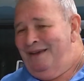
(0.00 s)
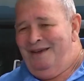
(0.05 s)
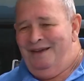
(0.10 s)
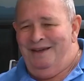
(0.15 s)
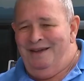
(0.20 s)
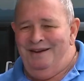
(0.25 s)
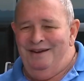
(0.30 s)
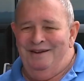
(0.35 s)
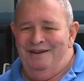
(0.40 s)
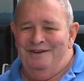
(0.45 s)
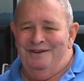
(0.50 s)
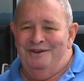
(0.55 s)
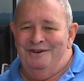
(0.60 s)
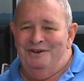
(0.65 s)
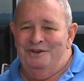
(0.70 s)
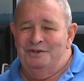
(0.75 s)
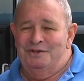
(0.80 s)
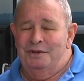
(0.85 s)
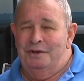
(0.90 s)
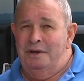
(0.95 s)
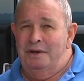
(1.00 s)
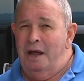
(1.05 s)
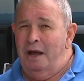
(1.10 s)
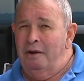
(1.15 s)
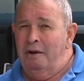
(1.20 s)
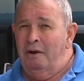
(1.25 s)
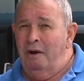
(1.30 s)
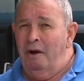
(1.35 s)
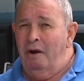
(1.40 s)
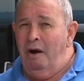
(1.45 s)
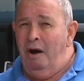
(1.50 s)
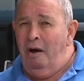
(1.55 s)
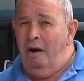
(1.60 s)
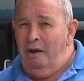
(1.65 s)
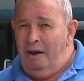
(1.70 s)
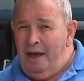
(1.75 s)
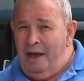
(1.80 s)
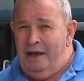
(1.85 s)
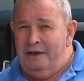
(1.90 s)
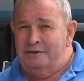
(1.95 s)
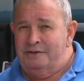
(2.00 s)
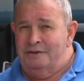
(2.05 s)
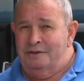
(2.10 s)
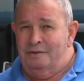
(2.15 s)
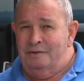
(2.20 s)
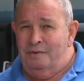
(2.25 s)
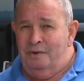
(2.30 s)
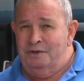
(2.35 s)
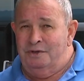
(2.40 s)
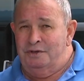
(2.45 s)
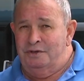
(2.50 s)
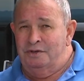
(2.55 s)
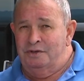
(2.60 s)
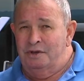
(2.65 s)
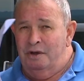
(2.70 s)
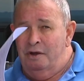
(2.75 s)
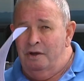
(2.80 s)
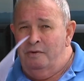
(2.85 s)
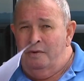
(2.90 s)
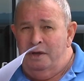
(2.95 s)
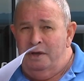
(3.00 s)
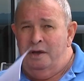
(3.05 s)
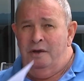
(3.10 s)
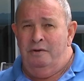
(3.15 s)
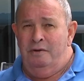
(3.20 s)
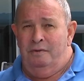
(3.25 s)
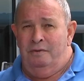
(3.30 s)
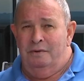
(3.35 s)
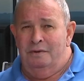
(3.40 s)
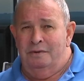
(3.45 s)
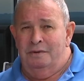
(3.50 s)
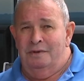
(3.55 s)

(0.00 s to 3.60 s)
And I said, no, I'll ask the questions, who are you?